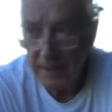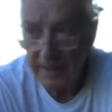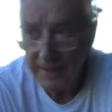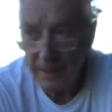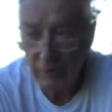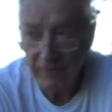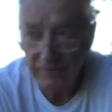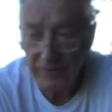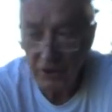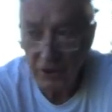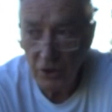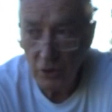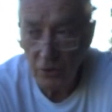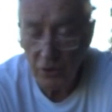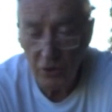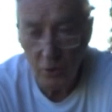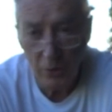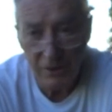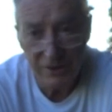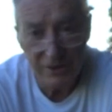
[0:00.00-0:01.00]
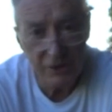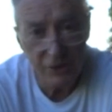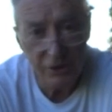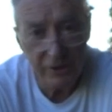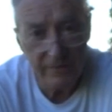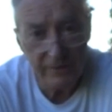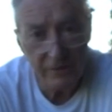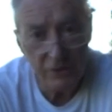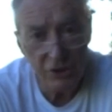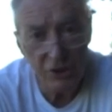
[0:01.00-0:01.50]
Now if you don't know what a
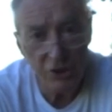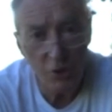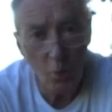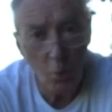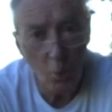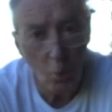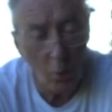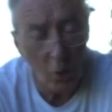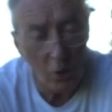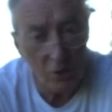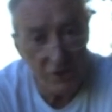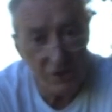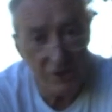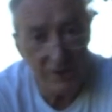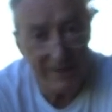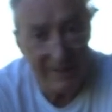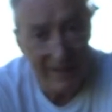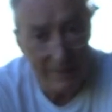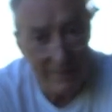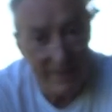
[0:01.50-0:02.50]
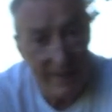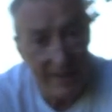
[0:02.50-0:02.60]
driven shoot was, let